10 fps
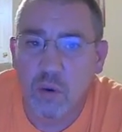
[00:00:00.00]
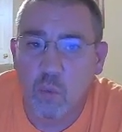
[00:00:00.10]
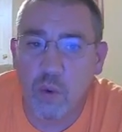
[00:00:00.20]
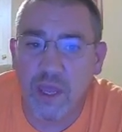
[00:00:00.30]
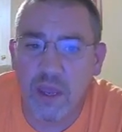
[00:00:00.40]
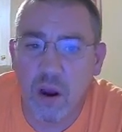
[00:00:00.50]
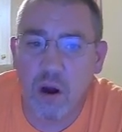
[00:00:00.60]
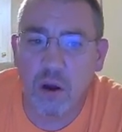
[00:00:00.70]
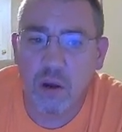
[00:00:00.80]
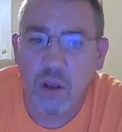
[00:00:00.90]
We
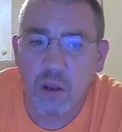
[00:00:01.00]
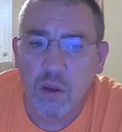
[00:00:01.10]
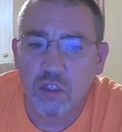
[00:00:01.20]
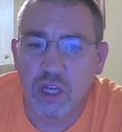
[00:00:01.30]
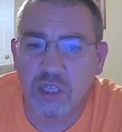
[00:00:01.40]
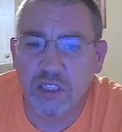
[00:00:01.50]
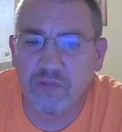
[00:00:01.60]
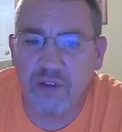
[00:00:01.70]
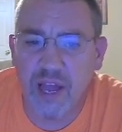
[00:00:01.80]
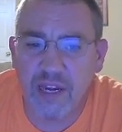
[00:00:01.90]
are
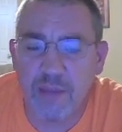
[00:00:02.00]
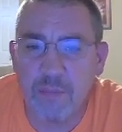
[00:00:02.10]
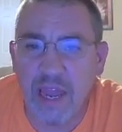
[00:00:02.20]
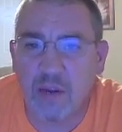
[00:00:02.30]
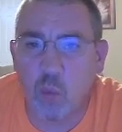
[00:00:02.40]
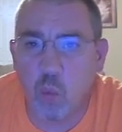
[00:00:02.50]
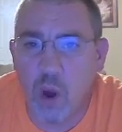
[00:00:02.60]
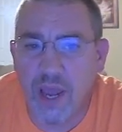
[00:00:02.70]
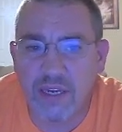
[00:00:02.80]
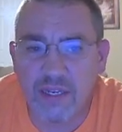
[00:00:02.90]
justified and made
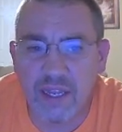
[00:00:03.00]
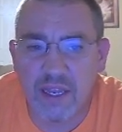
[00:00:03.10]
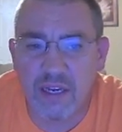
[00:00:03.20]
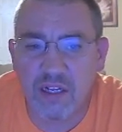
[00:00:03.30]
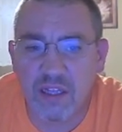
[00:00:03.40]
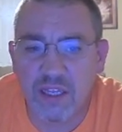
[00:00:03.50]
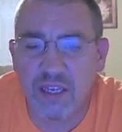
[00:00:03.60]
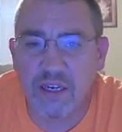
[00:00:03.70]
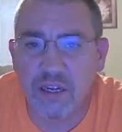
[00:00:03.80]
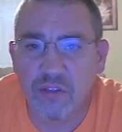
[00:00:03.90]
white and
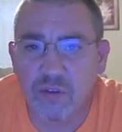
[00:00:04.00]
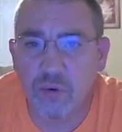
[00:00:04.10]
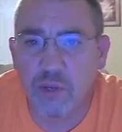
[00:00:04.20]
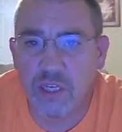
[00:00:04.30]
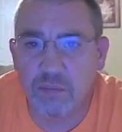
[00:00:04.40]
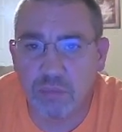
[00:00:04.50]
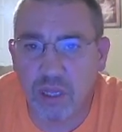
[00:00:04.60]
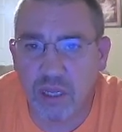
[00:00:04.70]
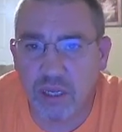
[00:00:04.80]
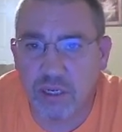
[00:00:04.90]
clean through his
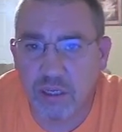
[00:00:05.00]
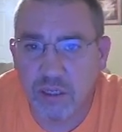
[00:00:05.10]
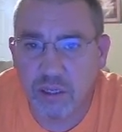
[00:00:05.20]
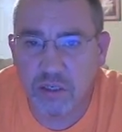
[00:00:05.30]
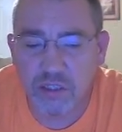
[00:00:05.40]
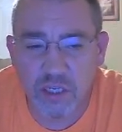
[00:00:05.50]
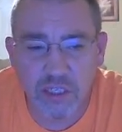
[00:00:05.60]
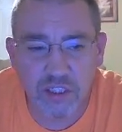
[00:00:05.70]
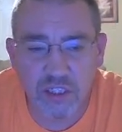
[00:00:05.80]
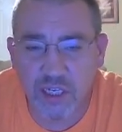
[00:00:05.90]
blood. There's,
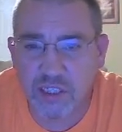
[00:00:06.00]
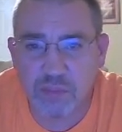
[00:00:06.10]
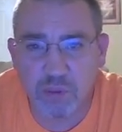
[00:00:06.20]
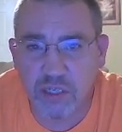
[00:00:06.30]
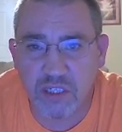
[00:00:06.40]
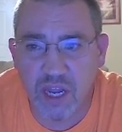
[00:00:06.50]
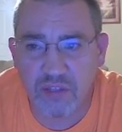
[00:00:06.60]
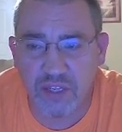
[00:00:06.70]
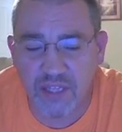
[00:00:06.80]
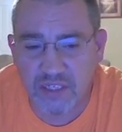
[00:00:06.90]
it's Jesus plus
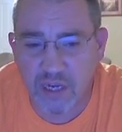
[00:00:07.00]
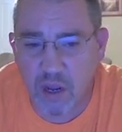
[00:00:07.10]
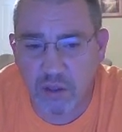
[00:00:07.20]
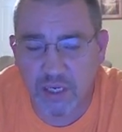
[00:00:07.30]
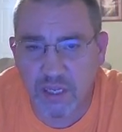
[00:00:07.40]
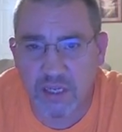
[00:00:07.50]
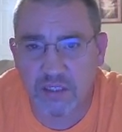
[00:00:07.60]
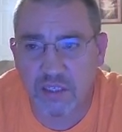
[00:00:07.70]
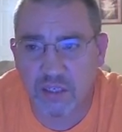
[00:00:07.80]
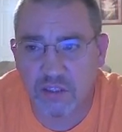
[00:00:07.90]
nothing. That's all it
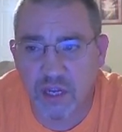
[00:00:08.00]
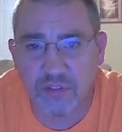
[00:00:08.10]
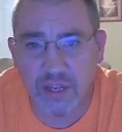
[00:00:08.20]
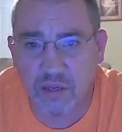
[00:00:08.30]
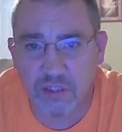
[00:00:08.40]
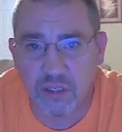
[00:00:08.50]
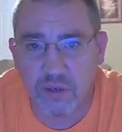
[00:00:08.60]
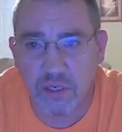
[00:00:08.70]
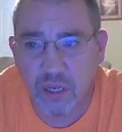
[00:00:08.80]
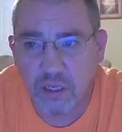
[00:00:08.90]
is. There's nothing else
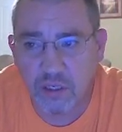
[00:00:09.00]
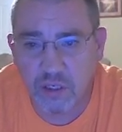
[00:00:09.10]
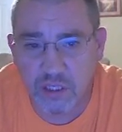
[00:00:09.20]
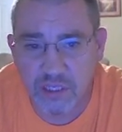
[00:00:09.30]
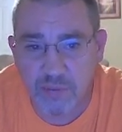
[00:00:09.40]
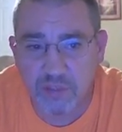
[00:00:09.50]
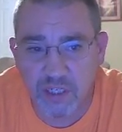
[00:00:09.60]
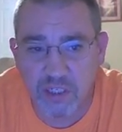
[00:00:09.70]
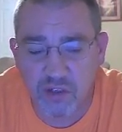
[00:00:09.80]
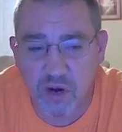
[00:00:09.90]
to it. You accept
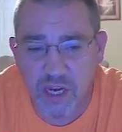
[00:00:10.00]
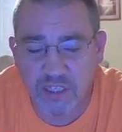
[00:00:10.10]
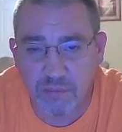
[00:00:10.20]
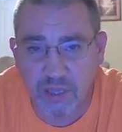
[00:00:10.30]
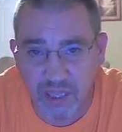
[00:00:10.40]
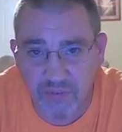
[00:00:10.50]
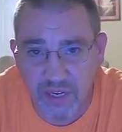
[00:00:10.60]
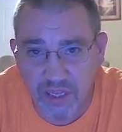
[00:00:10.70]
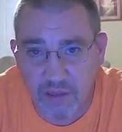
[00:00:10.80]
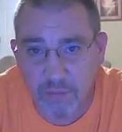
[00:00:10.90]
Jesus Christ and believe in
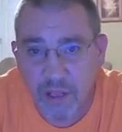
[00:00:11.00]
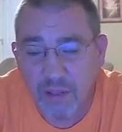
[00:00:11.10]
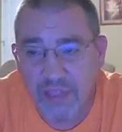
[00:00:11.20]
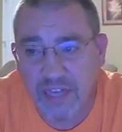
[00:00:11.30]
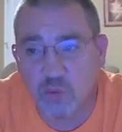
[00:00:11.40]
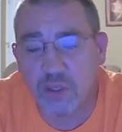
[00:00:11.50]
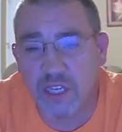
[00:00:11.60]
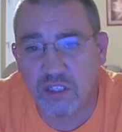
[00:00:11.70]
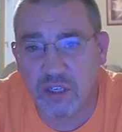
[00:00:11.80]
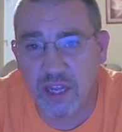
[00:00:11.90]
him. That's what
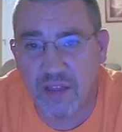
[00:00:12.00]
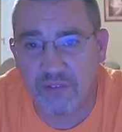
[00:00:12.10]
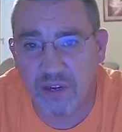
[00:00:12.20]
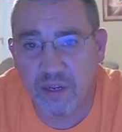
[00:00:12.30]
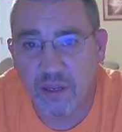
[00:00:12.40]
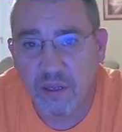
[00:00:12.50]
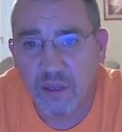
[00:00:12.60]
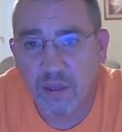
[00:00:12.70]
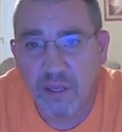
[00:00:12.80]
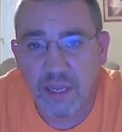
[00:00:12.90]
gets you to heaven.
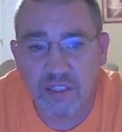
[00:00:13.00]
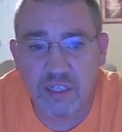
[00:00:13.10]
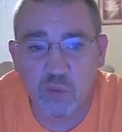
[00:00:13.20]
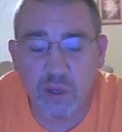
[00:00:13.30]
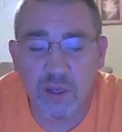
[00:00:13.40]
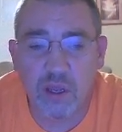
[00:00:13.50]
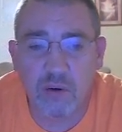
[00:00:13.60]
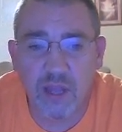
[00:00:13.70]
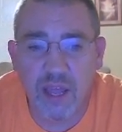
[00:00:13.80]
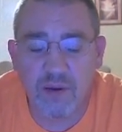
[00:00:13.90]
It says we go
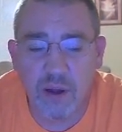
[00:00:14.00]
to heaven.